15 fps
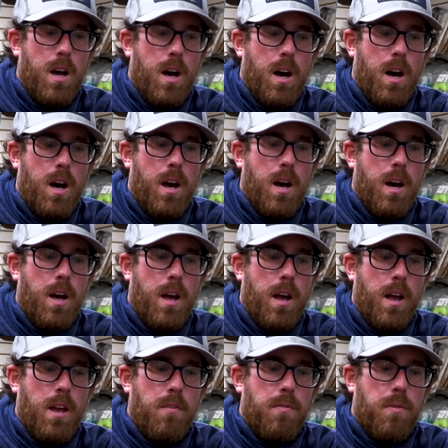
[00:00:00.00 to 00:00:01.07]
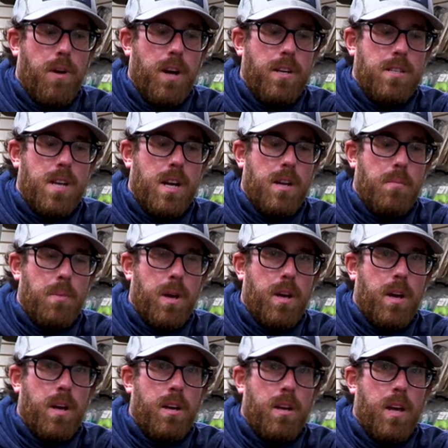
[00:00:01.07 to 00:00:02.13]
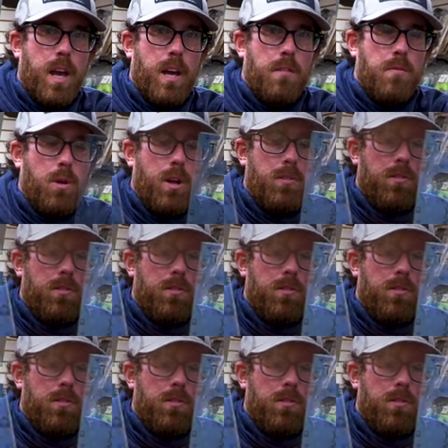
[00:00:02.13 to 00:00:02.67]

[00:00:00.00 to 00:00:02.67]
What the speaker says: If I just had to pick a handful